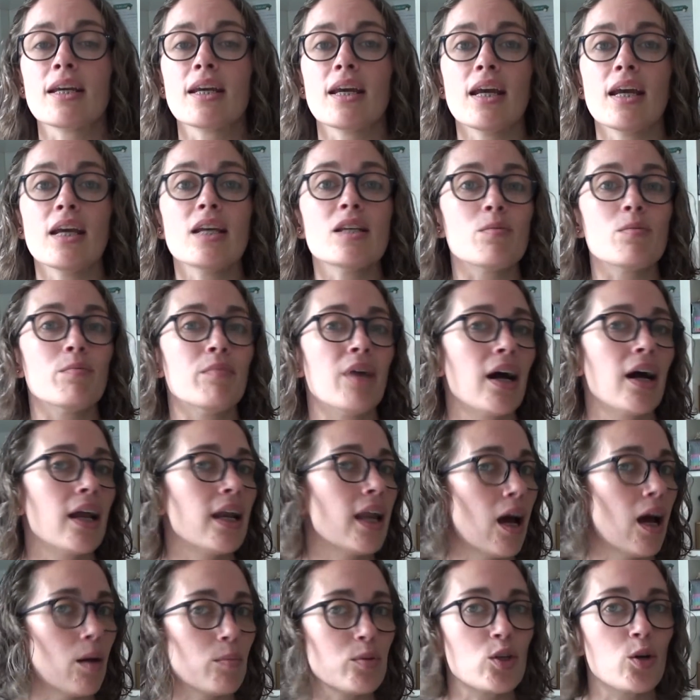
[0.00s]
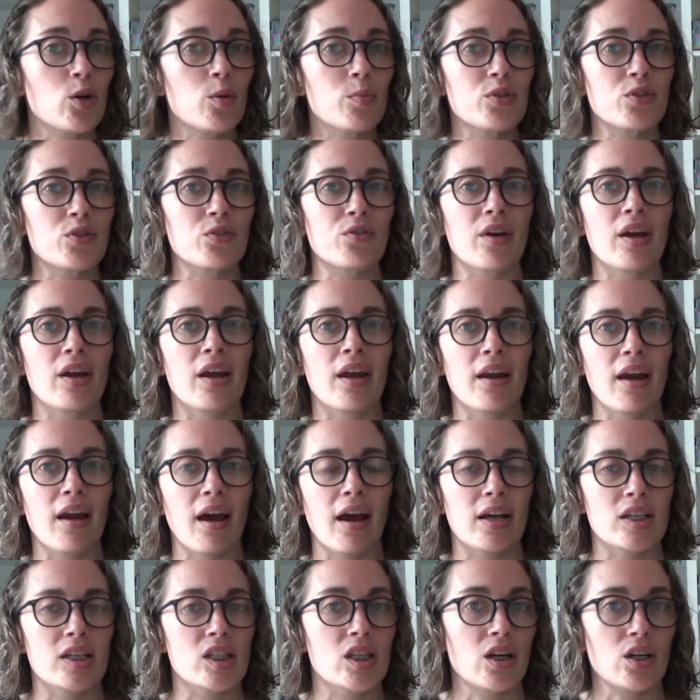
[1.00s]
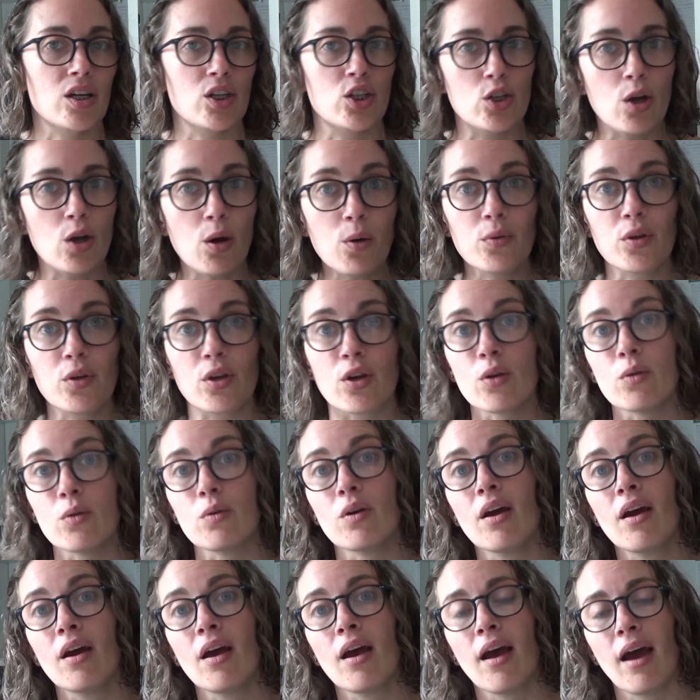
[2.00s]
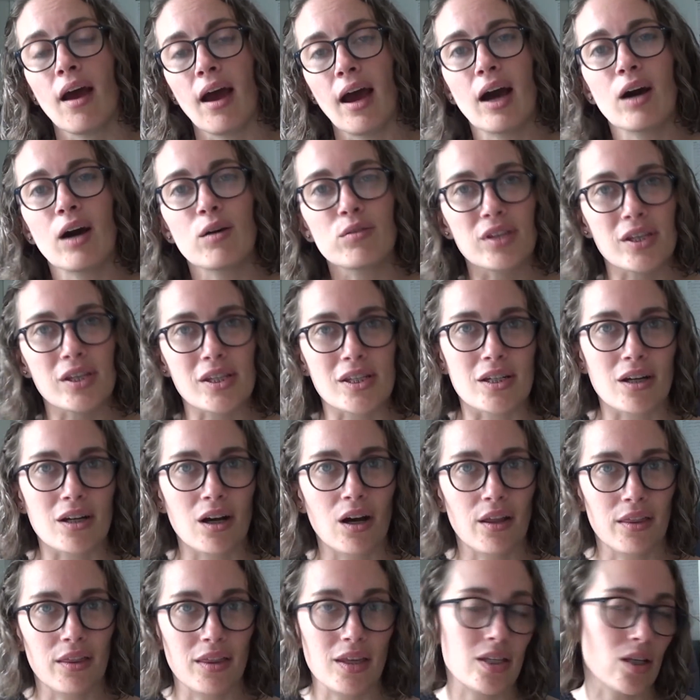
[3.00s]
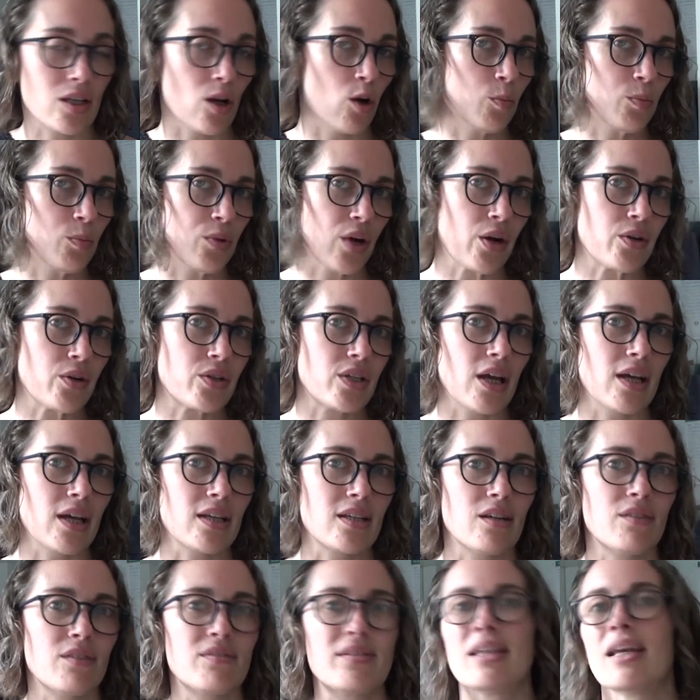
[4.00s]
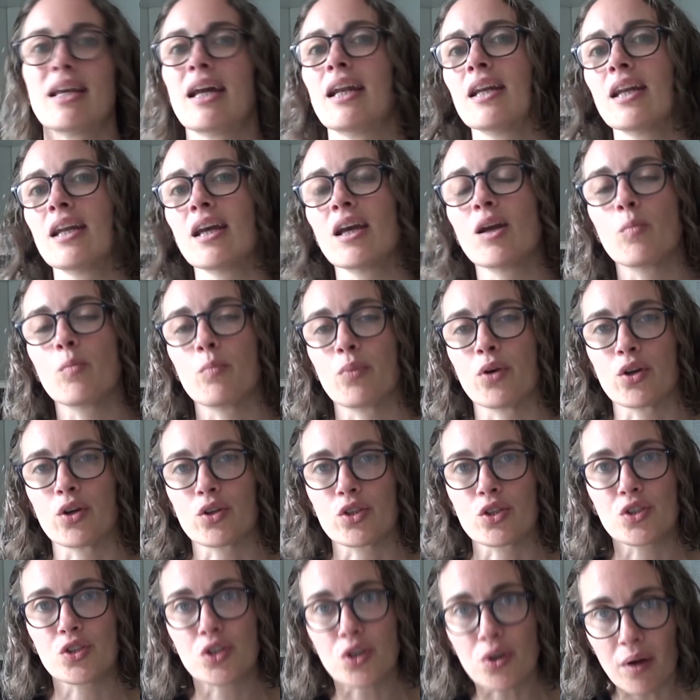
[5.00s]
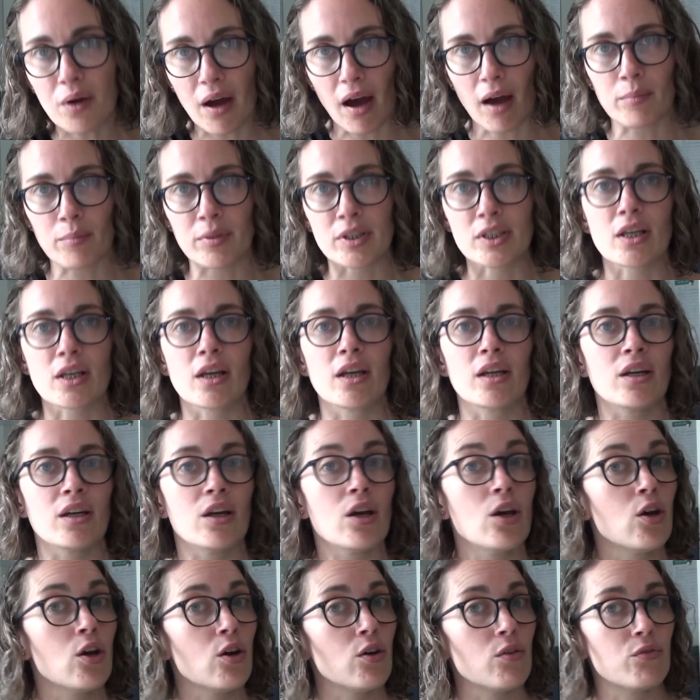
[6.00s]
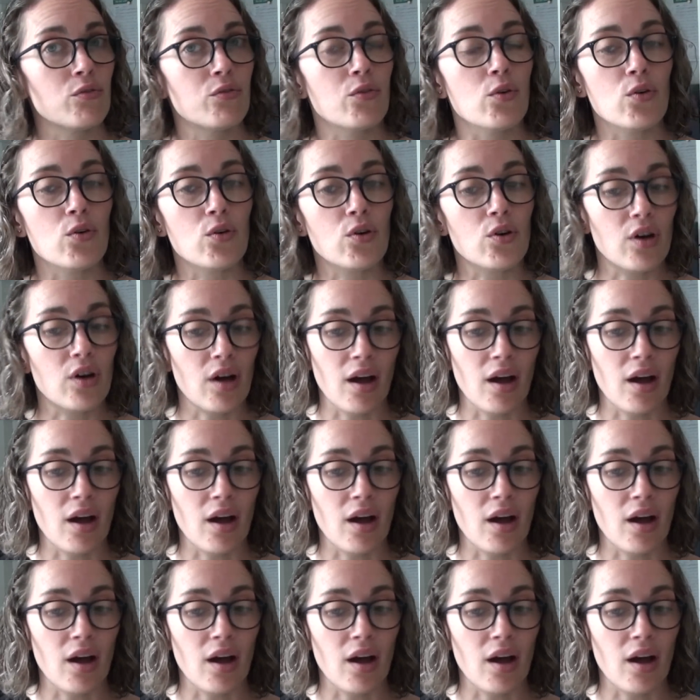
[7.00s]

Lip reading: is my laptop screen as I show you how to start this whole process of sending books to Amazon for